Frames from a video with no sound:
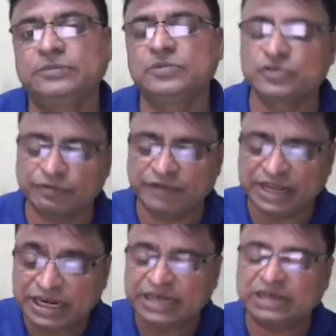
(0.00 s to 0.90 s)
So
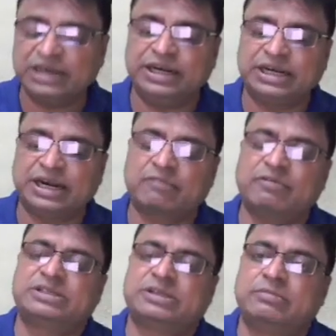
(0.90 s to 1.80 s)
very neatly, it
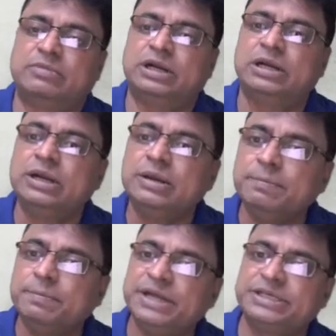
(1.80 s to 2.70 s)
requires some
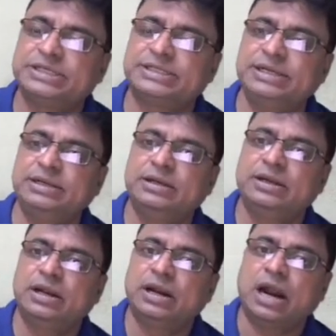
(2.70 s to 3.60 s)
patience,
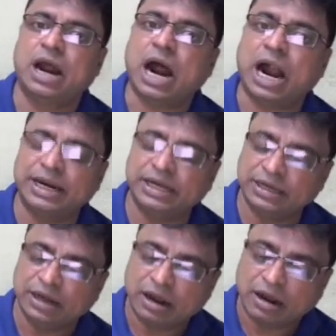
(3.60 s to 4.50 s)
and
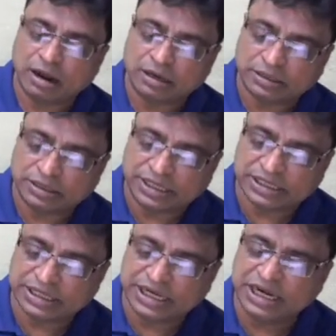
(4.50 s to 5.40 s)

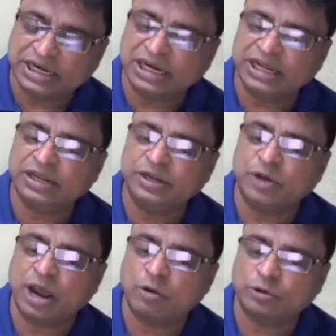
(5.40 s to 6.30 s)
neatly
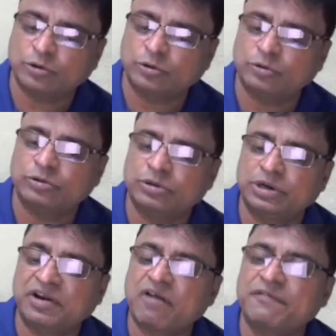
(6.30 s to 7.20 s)
you have to
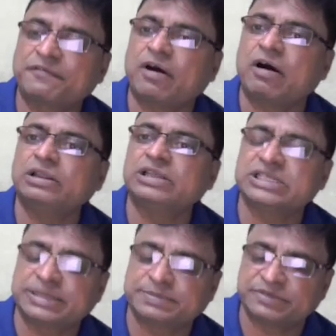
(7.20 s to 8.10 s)
draft all
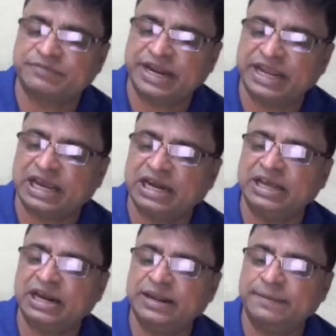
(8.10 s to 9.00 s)
the steps very
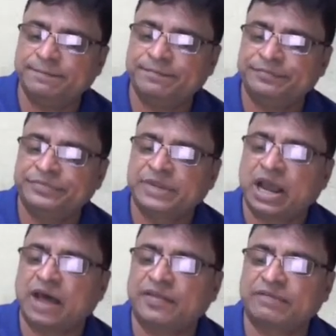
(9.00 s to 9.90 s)
clearly.
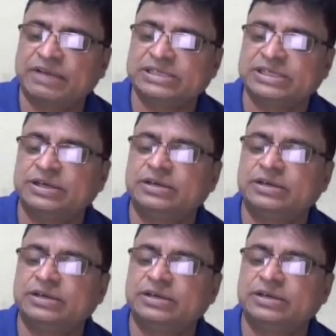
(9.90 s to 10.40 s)
Otherwise,